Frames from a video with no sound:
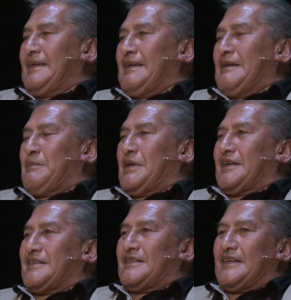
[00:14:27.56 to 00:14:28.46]
but in
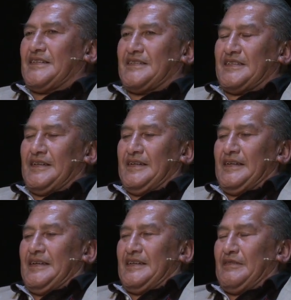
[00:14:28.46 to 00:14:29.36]
the sense
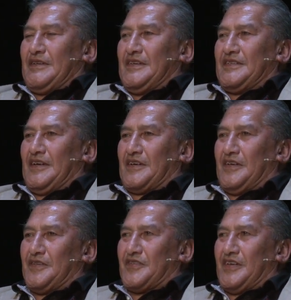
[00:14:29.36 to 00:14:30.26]
that we use our
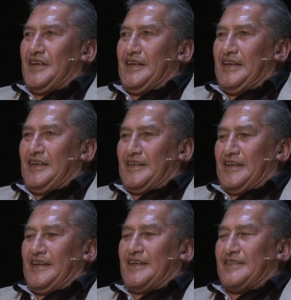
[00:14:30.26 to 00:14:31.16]
culture and our
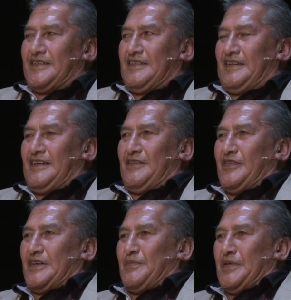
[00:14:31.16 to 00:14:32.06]
connection and our
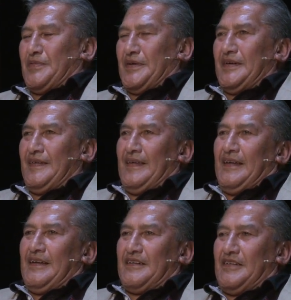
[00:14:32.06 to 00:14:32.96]
whakapapa
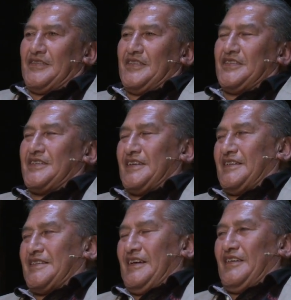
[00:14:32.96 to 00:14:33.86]
to introduce
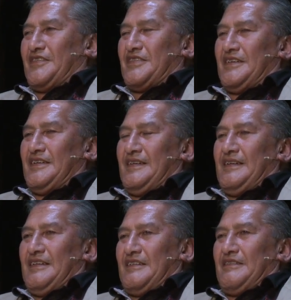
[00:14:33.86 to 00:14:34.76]
ourselves
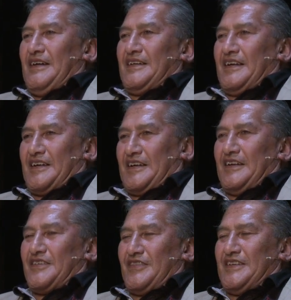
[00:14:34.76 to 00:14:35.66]
to other
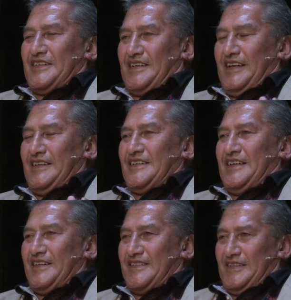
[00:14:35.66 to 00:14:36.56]
countries as a
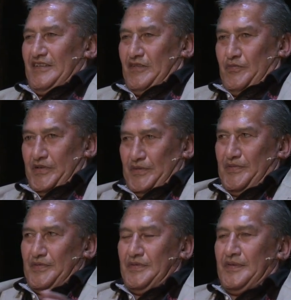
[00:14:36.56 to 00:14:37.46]
nation of
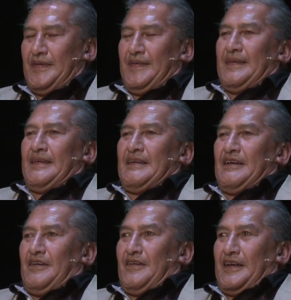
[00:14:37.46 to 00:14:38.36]
people
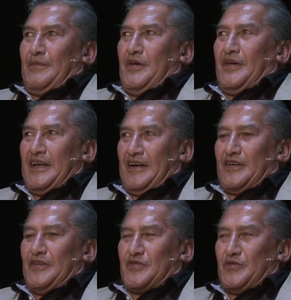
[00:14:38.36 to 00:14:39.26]
on our
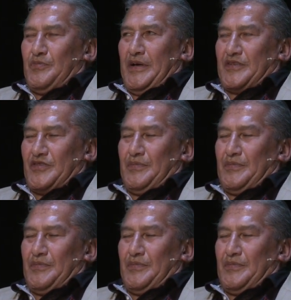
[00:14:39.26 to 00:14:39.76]
cultural backdrop.